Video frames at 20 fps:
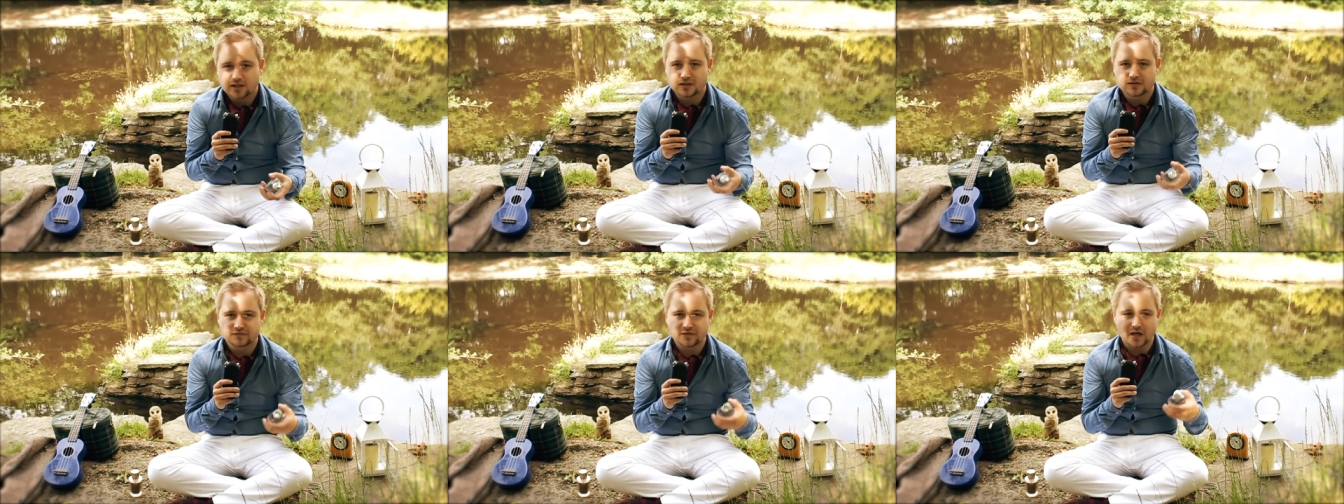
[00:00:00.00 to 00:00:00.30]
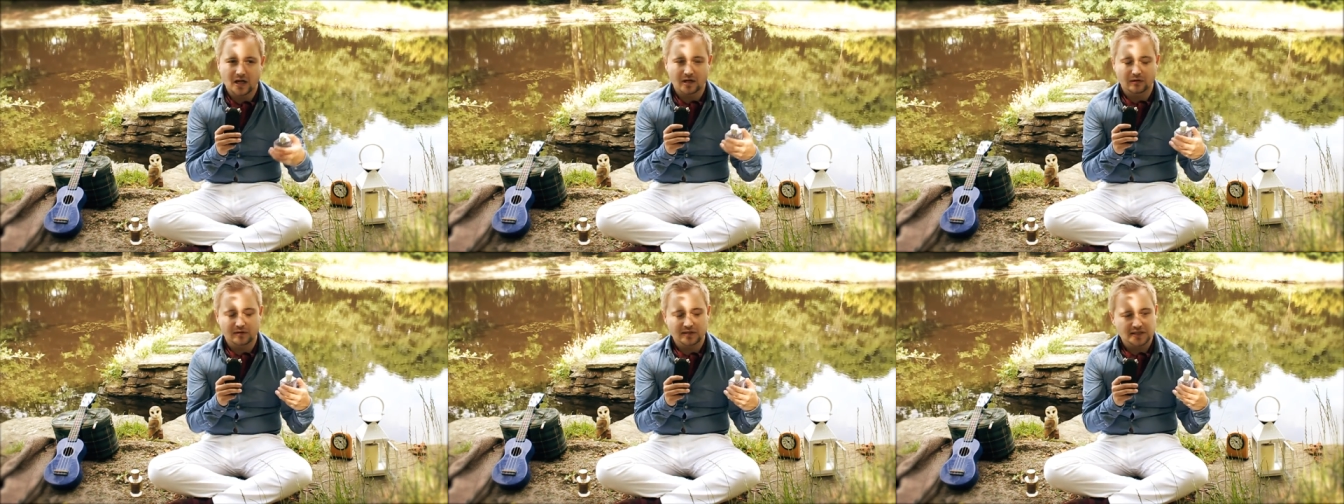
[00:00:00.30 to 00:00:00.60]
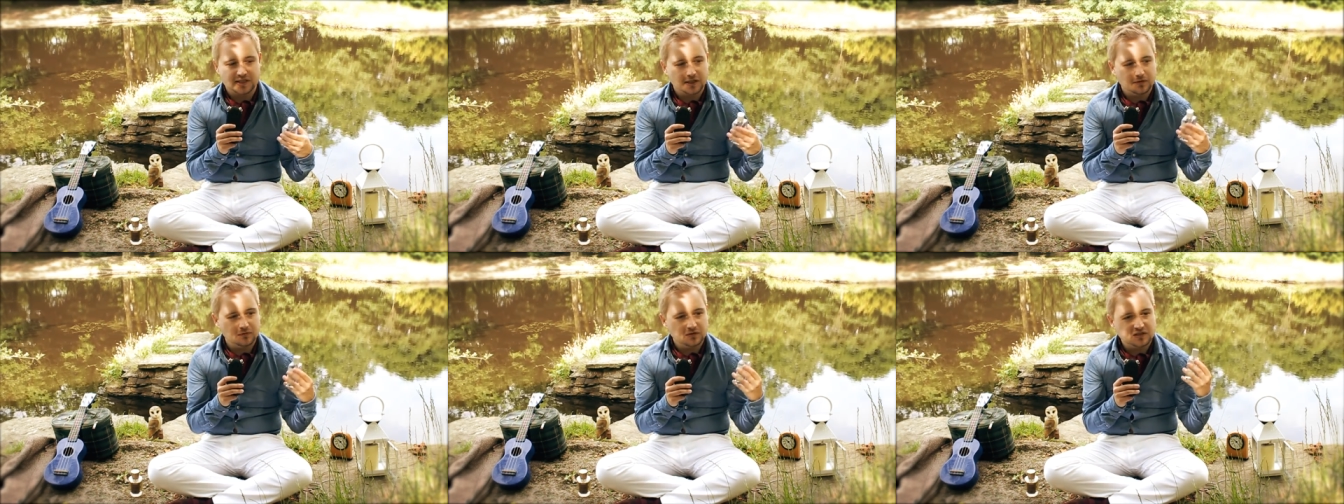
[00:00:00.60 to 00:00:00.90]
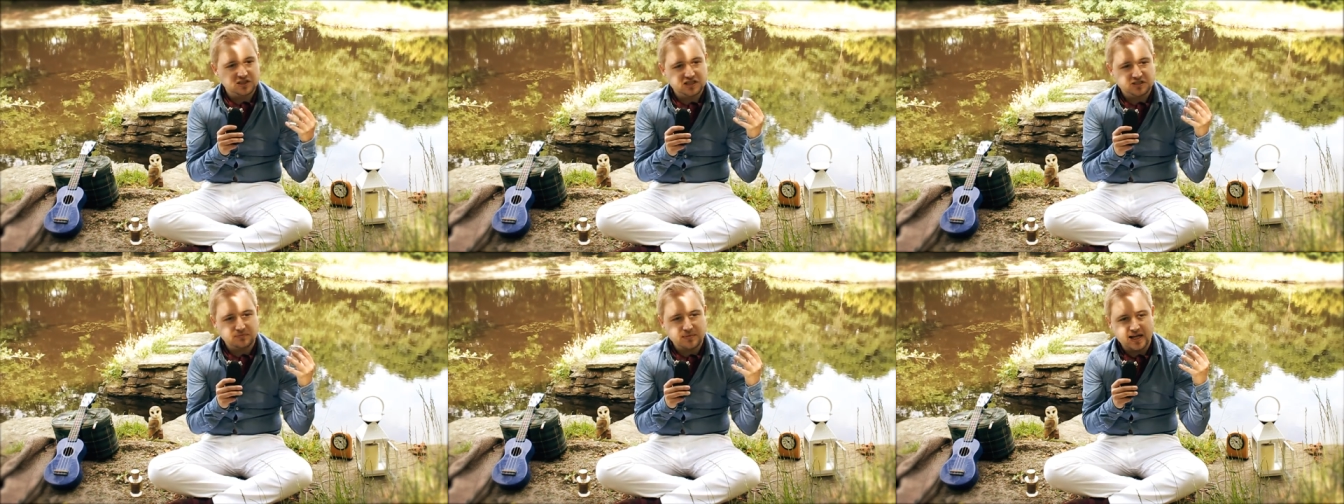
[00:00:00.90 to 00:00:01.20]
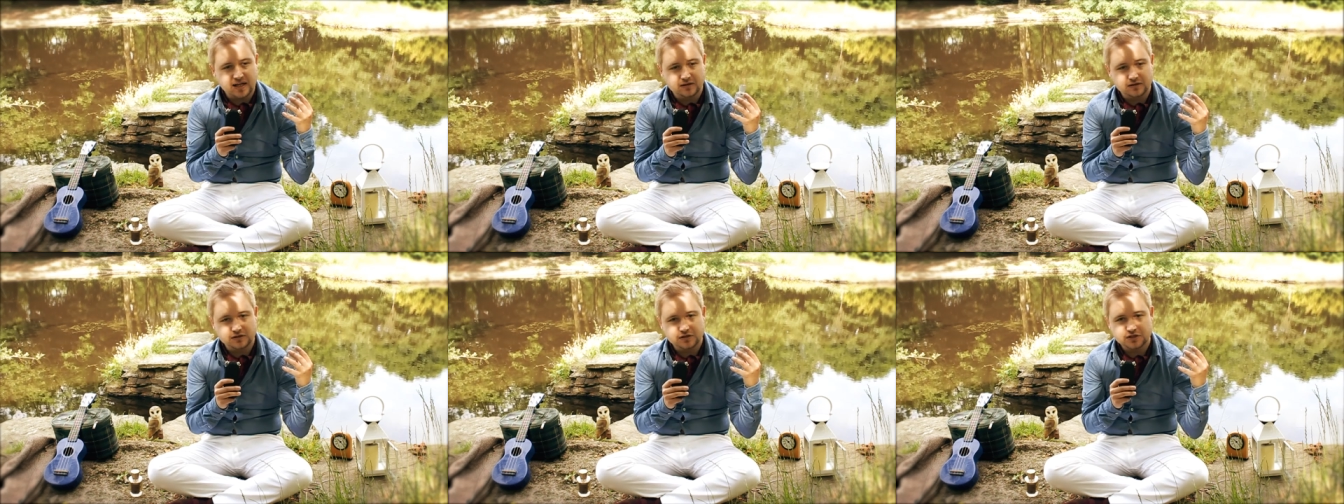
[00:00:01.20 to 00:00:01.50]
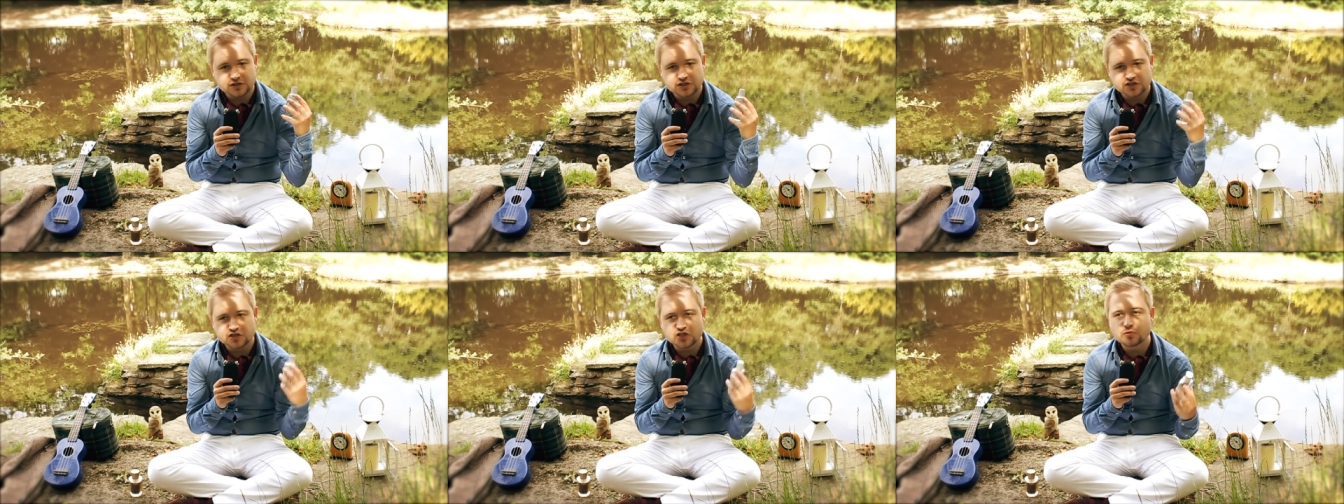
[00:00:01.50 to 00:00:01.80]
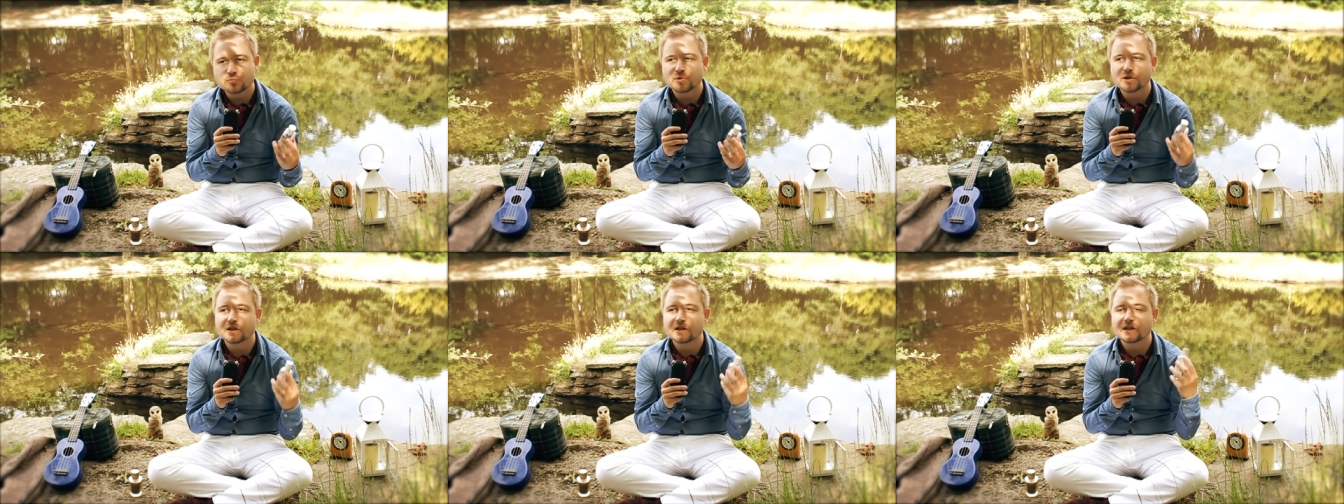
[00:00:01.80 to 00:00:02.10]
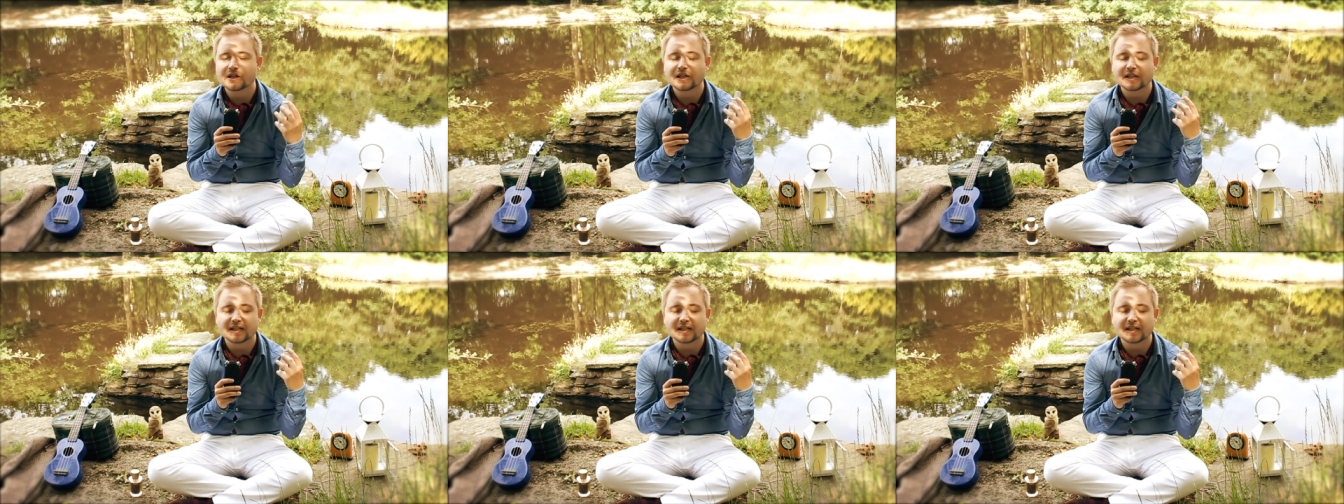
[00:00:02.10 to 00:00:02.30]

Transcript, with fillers: of Iris. You will smell super